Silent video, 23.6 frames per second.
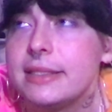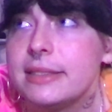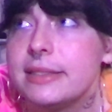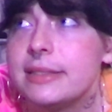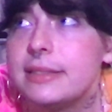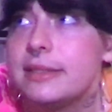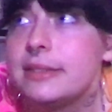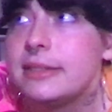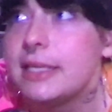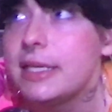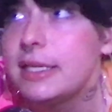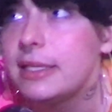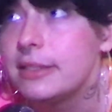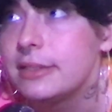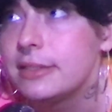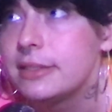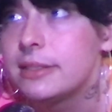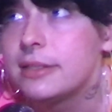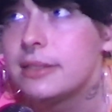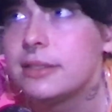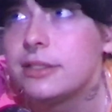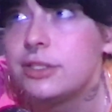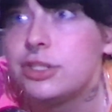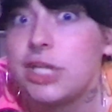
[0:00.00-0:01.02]

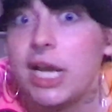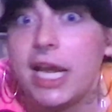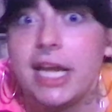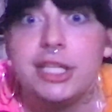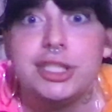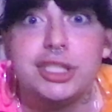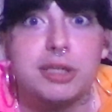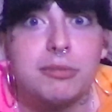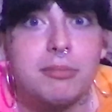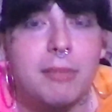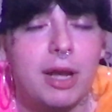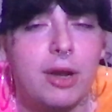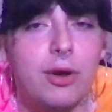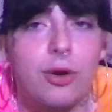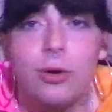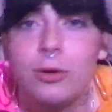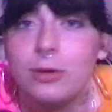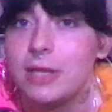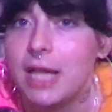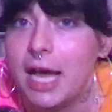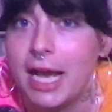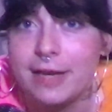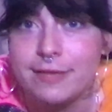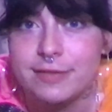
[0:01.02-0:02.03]
since changing my
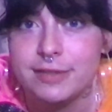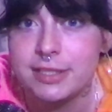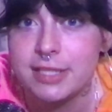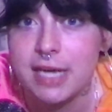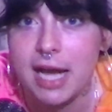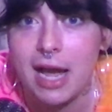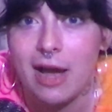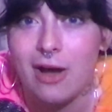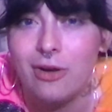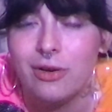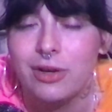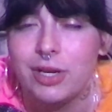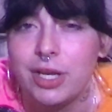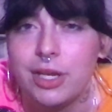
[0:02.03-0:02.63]
whole lifestyle,